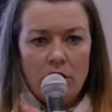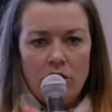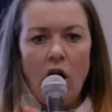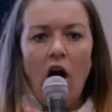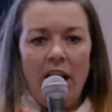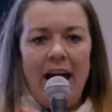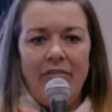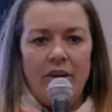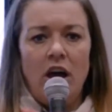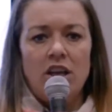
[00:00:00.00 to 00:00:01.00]
You can't
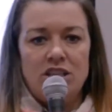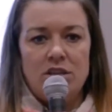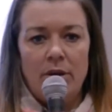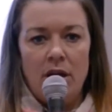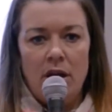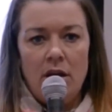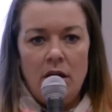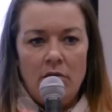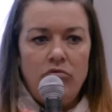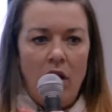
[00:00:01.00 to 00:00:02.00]
have the customer
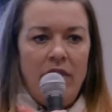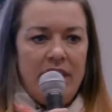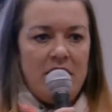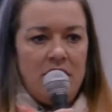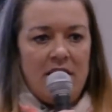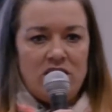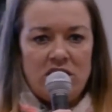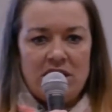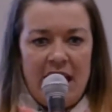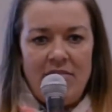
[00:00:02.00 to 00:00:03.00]
run the interaction
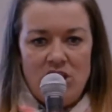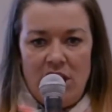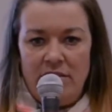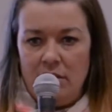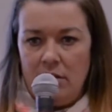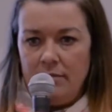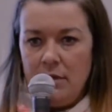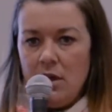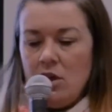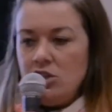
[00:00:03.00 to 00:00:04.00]
to their agenda.
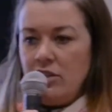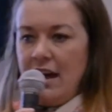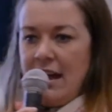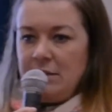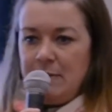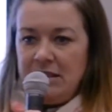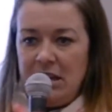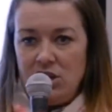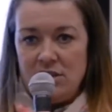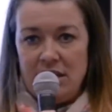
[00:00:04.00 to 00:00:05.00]
So that
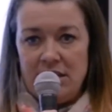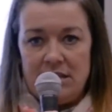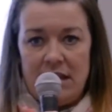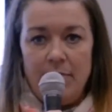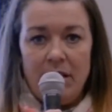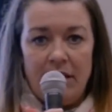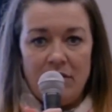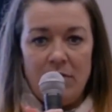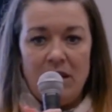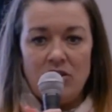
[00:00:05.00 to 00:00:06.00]
expectation setting statement
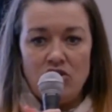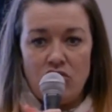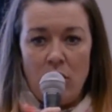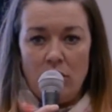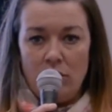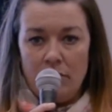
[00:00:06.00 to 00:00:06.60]
gives me control.